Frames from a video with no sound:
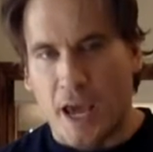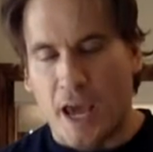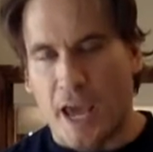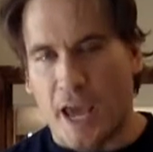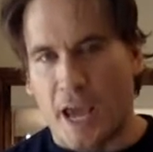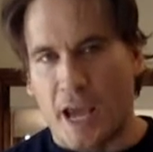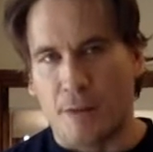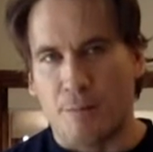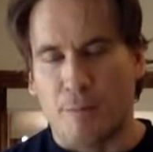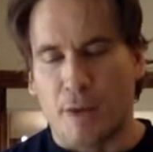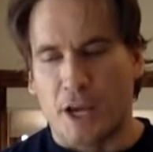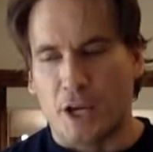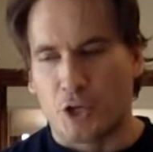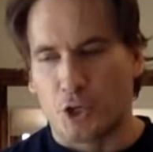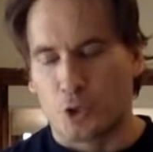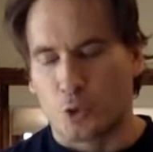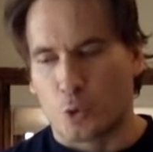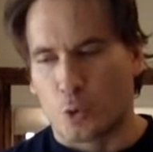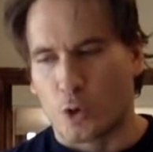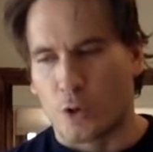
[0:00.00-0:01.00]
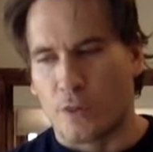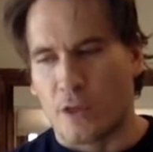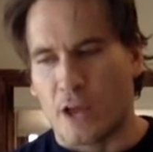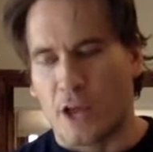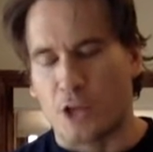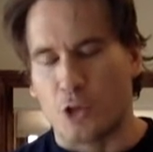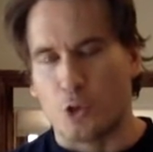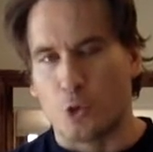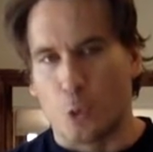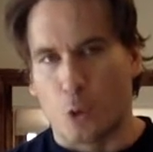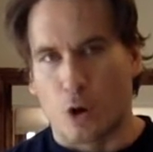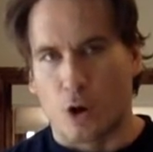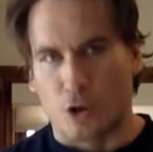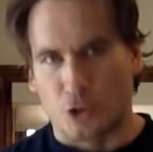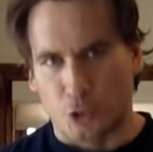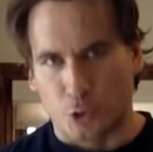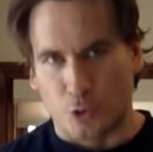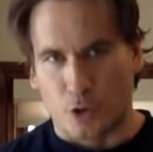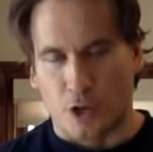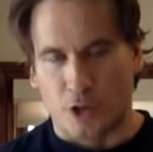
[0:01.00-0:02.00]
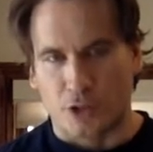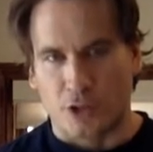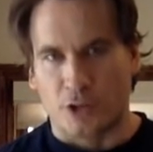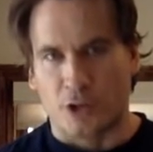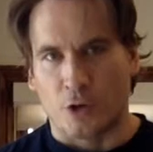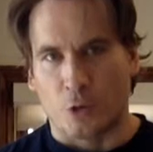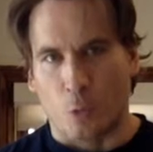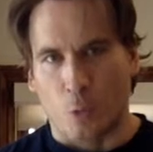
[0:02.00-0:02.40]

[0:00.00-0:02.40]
and make sure that you are instructed in a